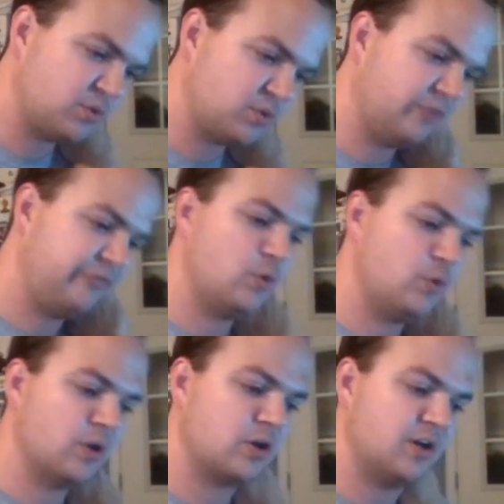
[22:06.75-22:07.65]
or
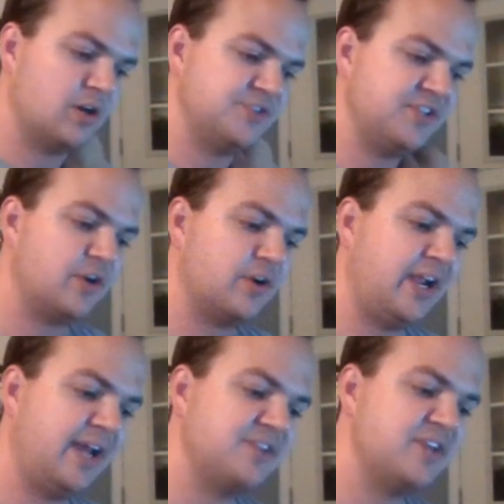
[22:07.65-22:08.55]
fewer cards in your
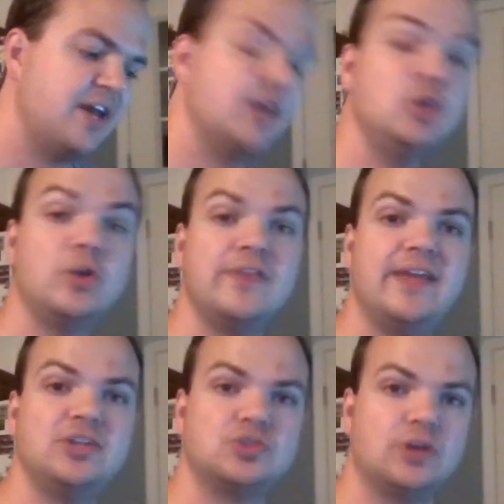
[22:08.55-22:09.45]
hand, you can
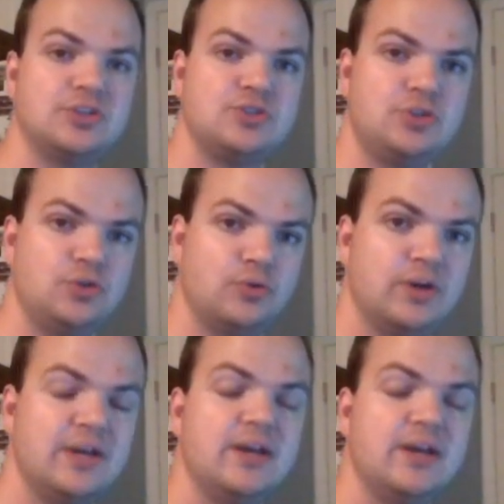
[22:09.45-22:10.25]
then draw 2.